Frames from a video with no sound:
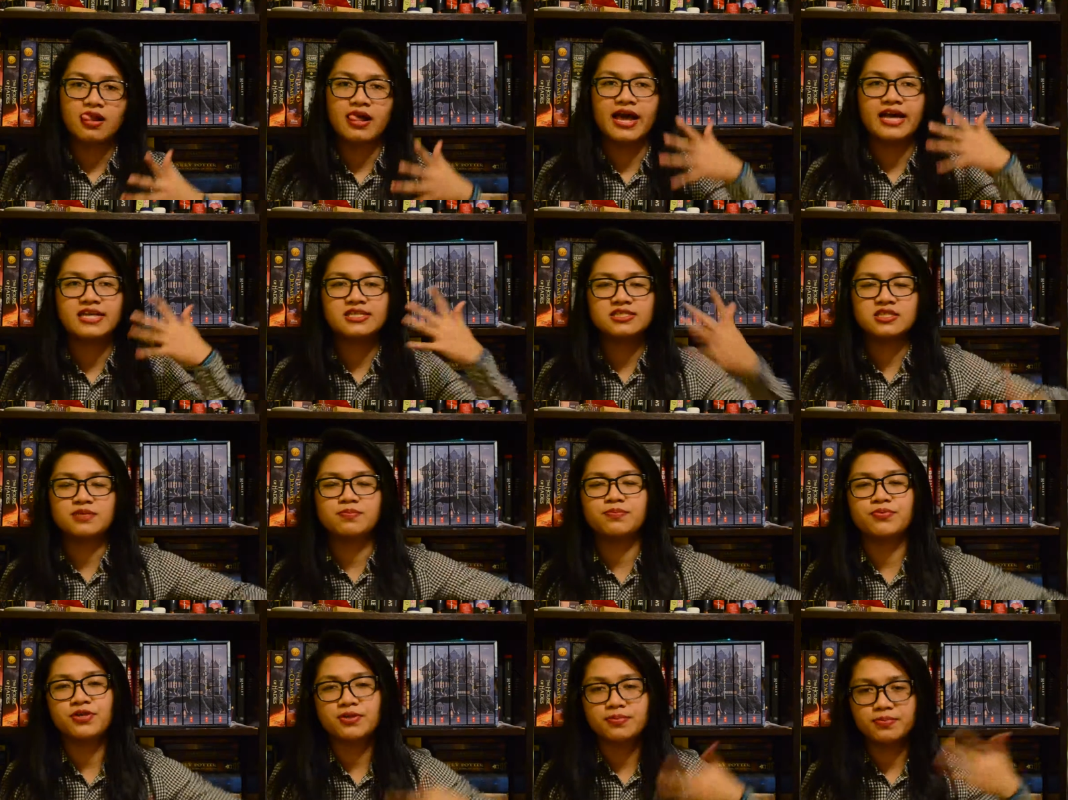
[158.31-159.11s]
As the
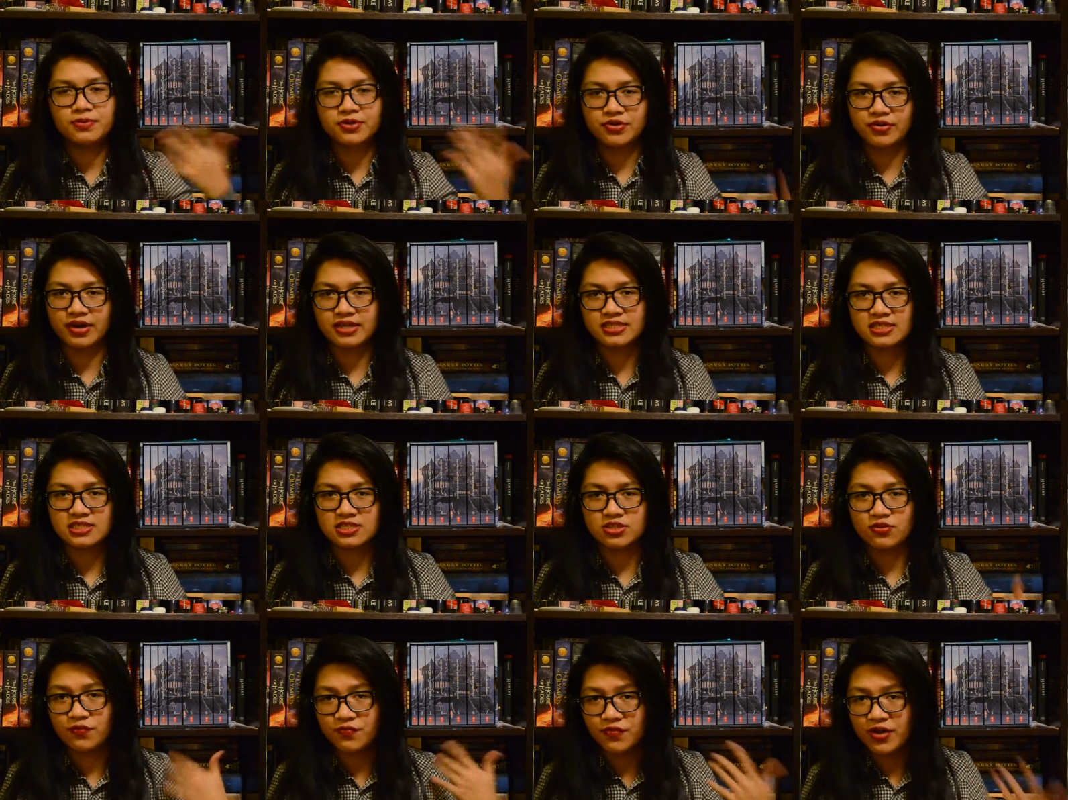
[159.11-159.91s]
book progresses,
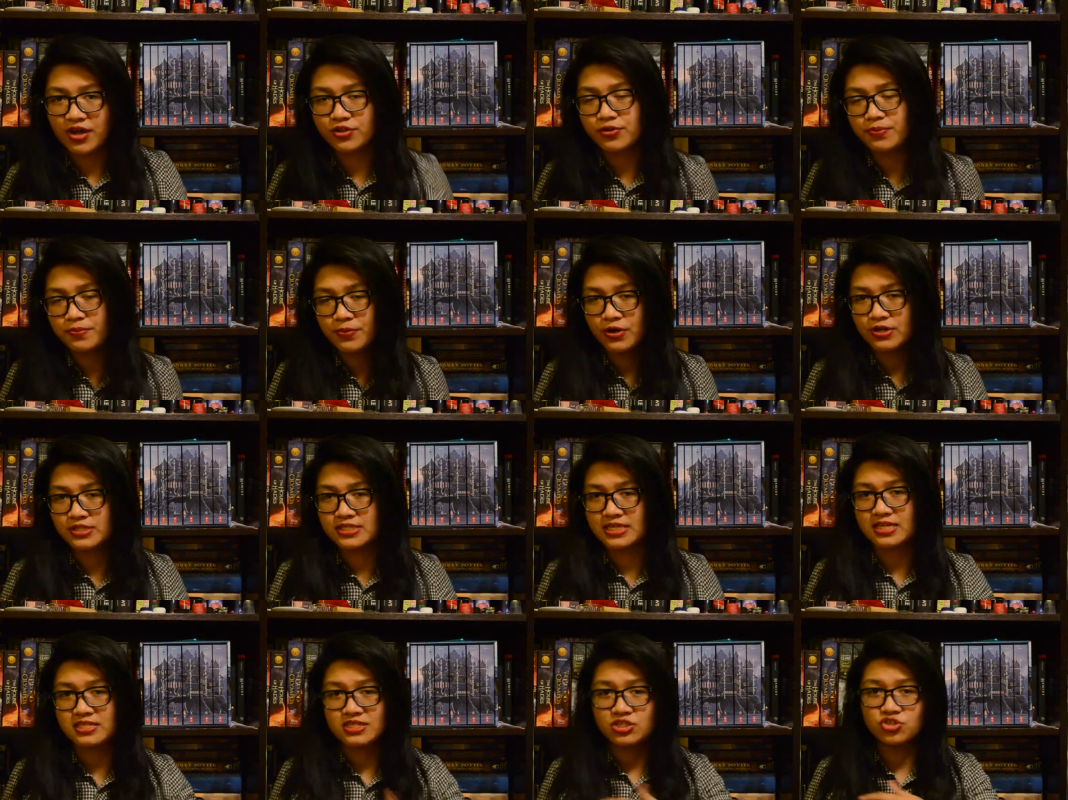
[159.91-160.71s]
you follow
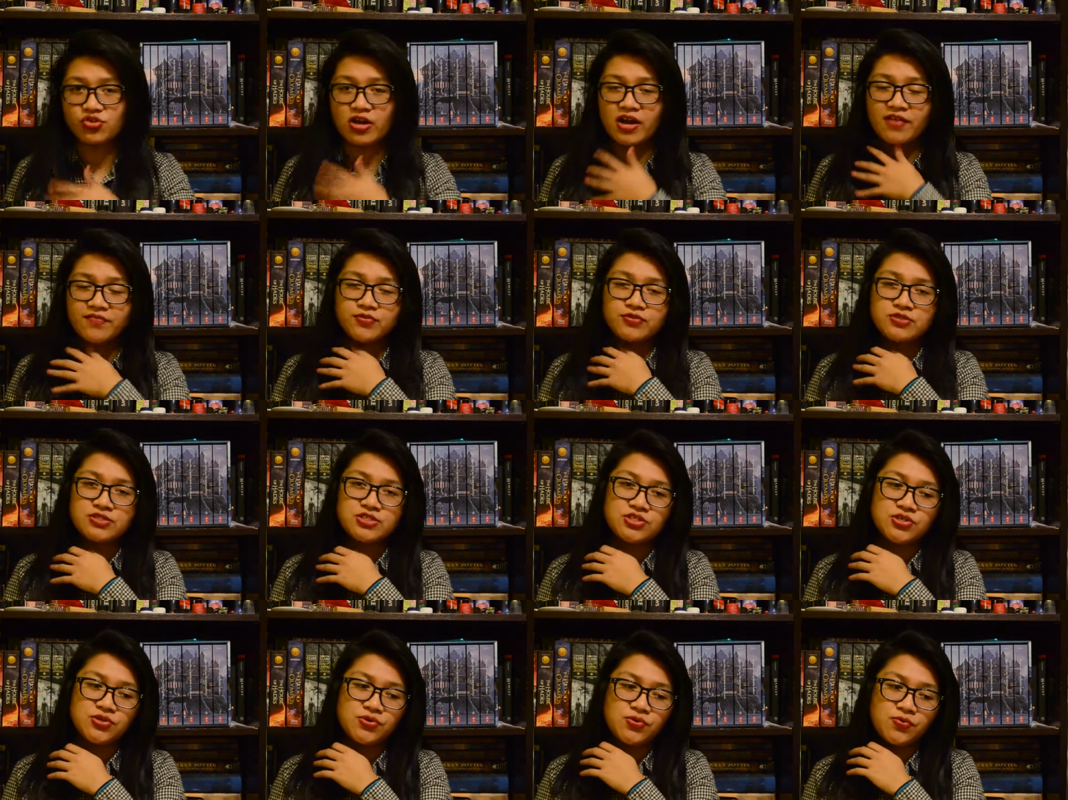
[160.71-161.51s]
Percy as he travels
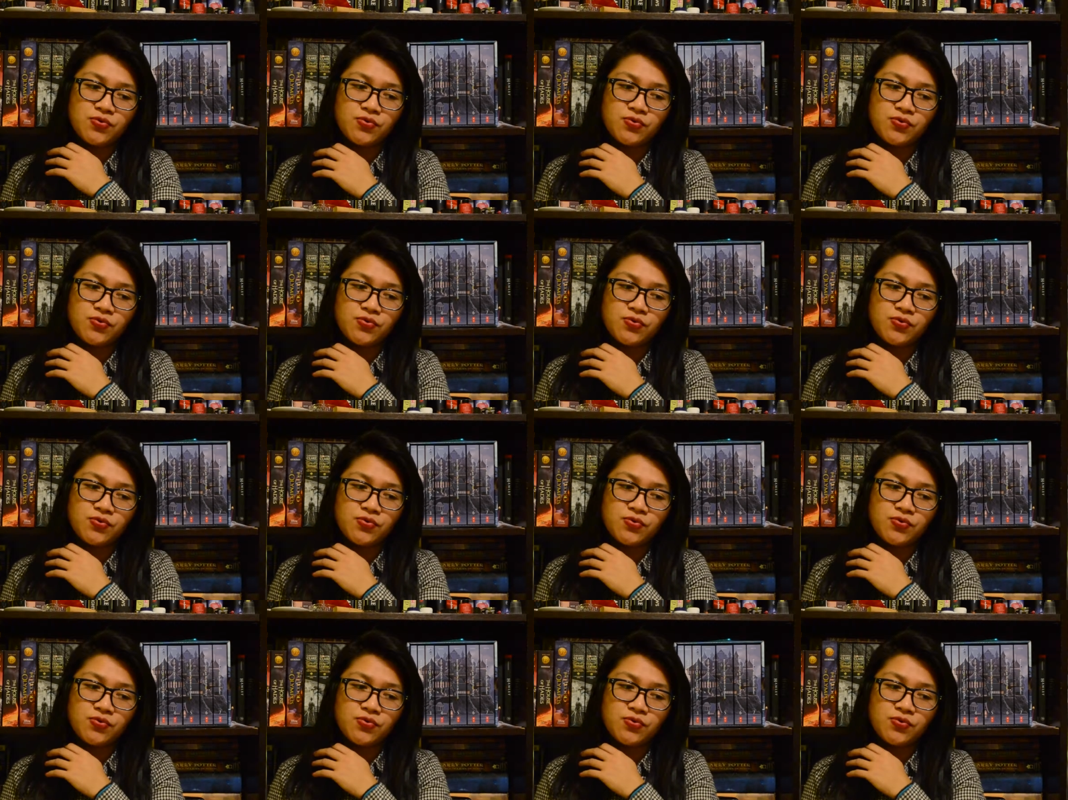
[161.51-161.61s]
to